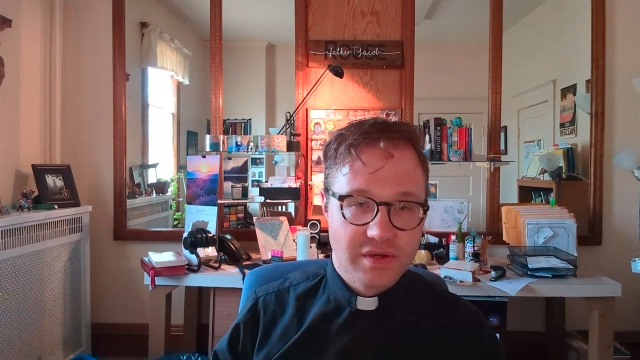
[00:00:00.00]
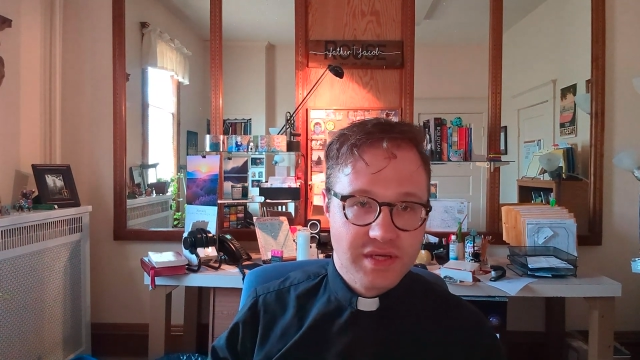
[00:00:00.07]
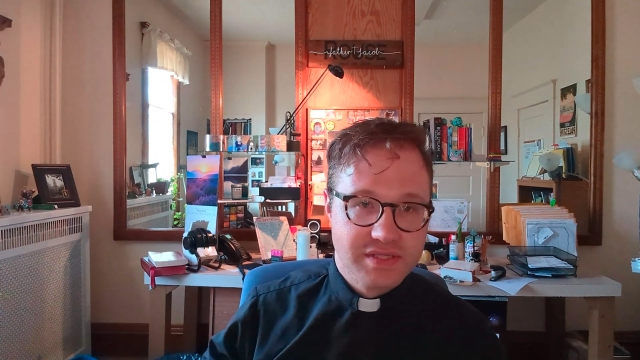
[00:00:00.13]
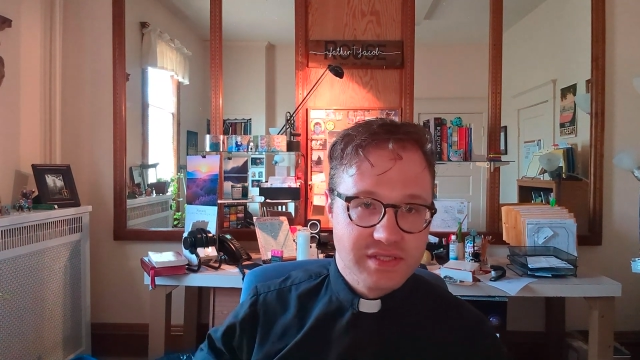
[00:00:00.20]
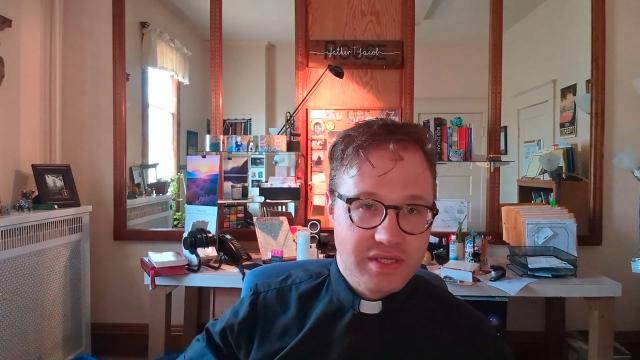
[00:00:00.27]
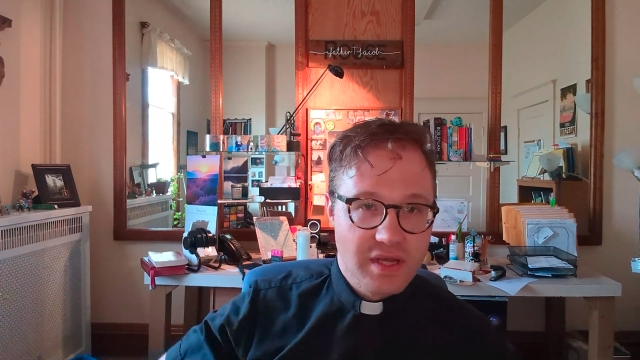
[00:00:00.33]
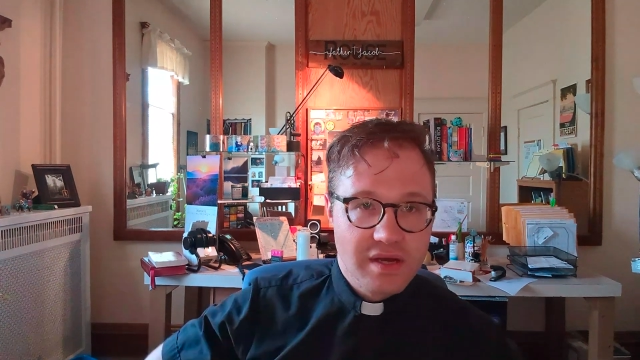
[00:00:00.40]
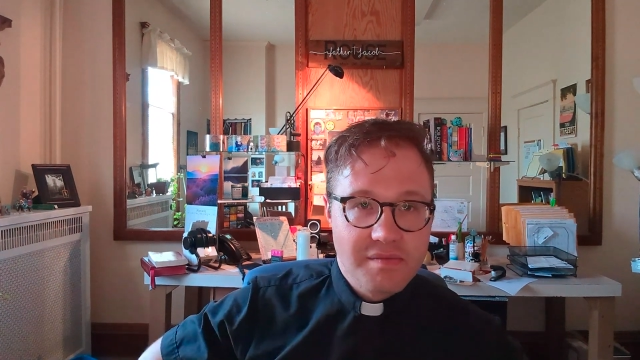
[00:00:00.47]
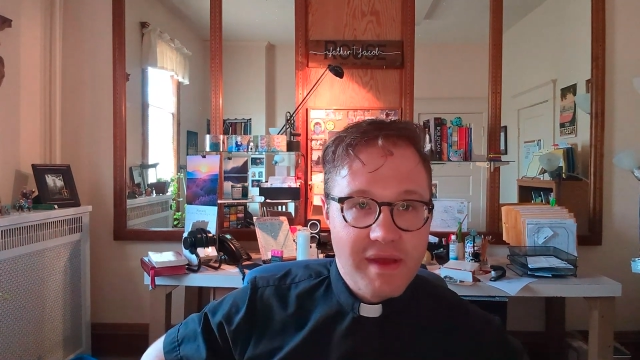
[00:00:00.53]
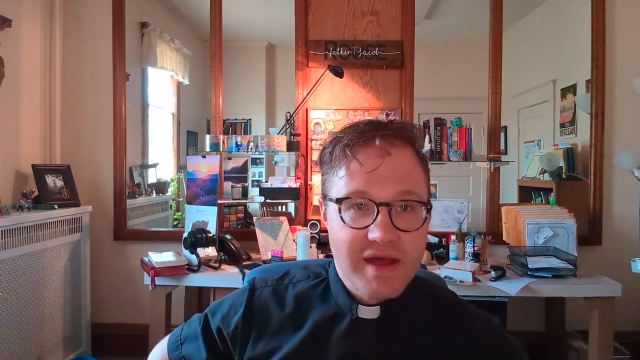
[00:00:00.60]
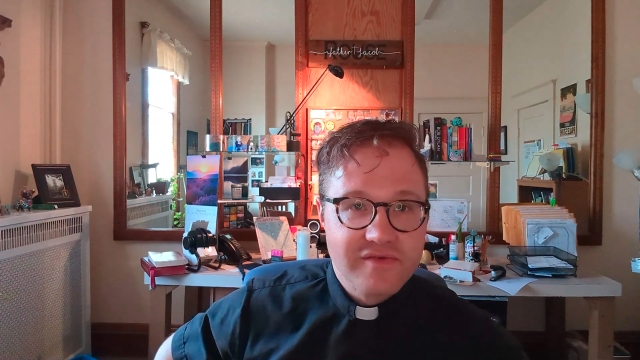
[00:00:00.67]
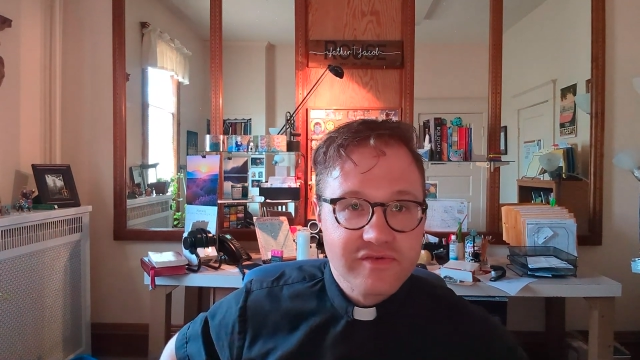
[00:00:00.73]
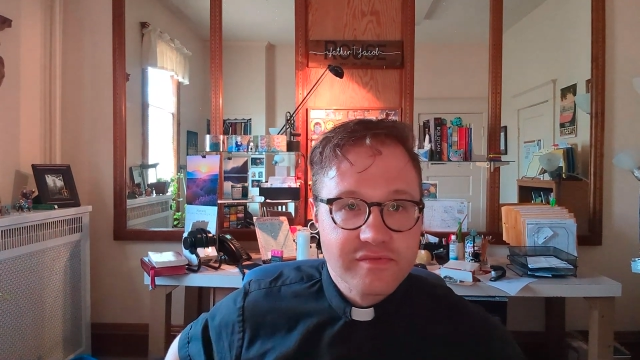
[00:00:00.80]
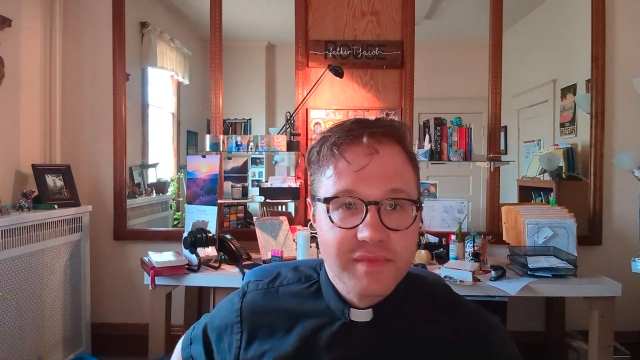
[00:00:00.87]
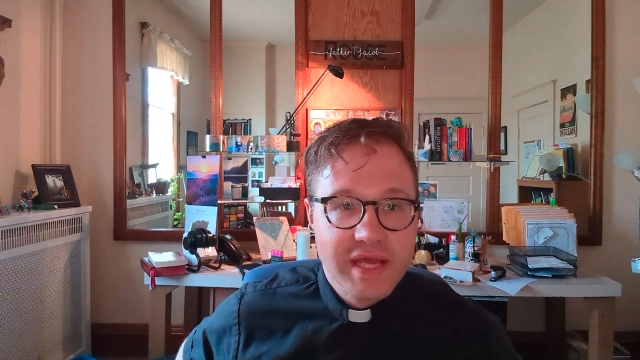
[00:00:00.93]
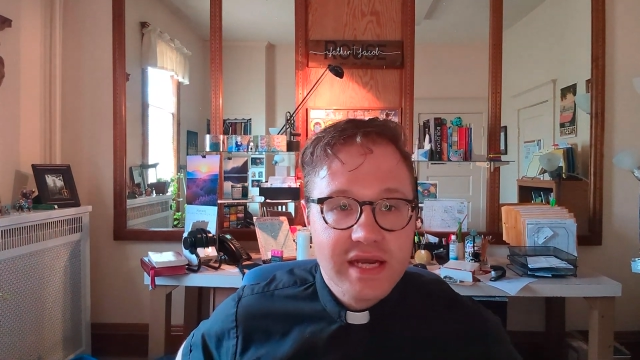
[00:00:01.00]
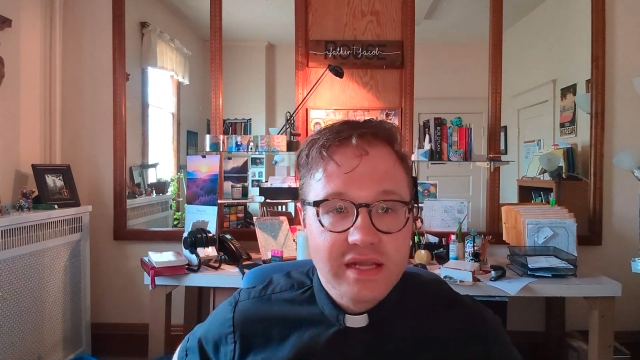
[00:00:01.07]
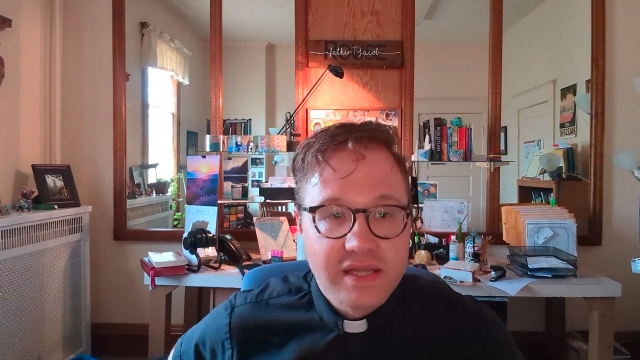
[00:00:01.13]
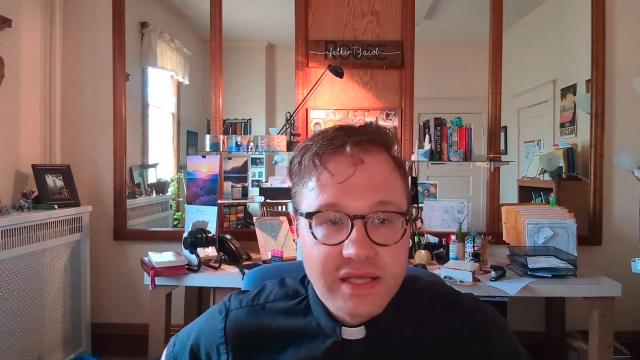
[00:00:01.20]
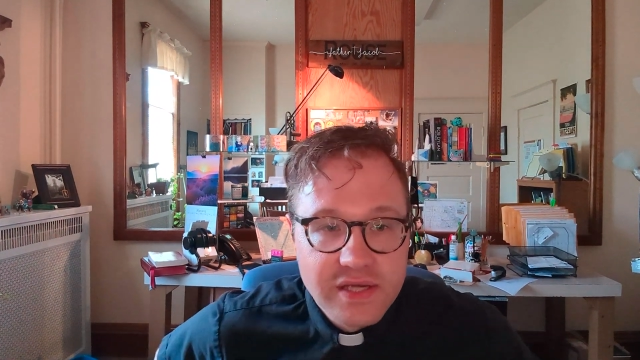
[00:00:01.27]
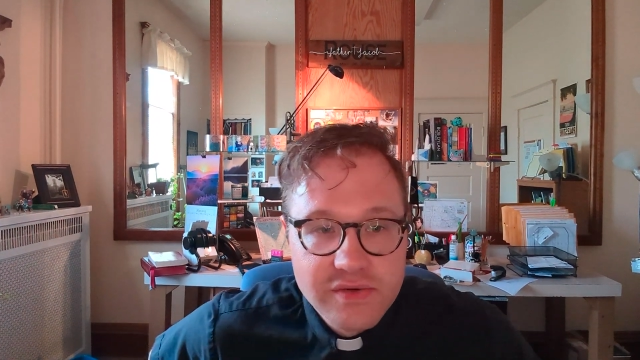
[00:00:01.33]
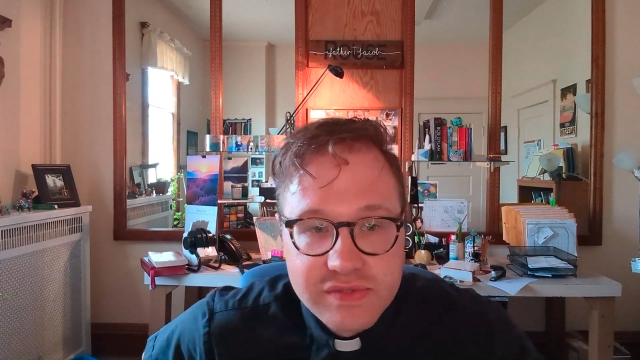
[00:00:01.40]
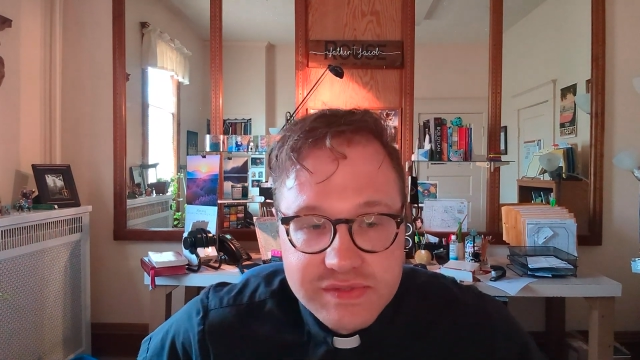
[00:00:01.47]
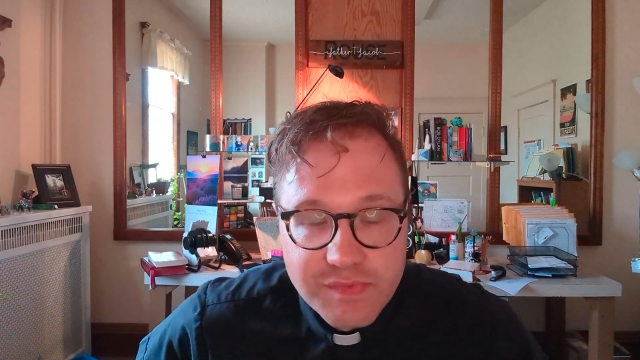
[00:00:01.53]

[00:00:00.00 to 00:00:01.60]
is a young man from Italy who was